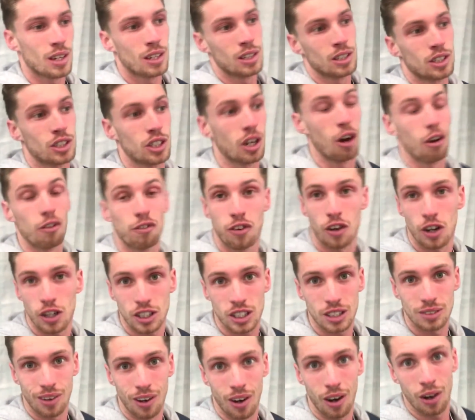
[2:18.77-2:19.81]
So first
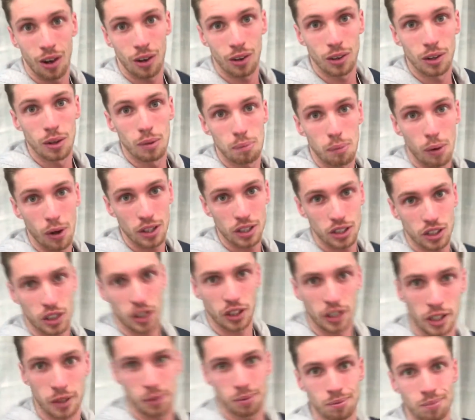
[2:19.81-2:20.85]
of all, bonnet
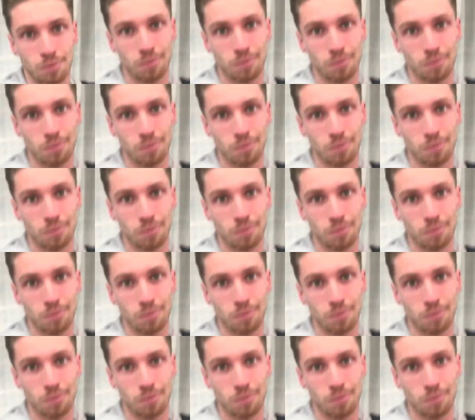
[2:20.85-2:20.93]
scoop,